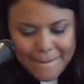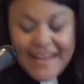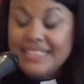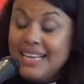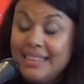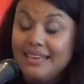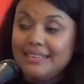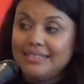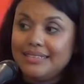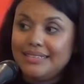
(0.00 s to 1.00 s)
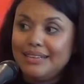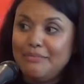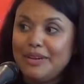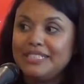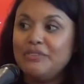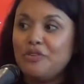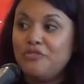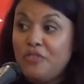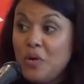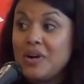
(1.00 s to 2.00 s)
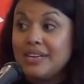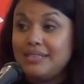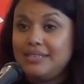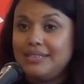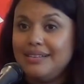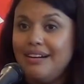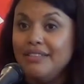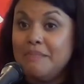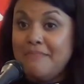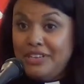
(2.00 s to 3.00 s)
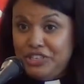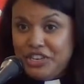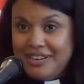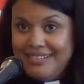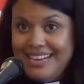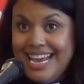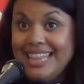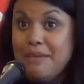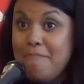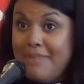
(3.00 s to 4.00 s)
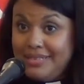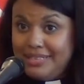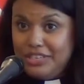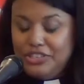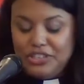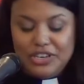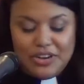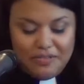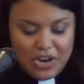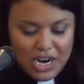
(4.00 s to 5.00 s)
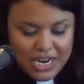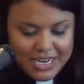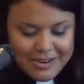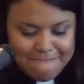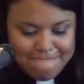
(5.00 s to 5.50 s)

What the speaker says: They did this because they were focused on the mission and the message of God.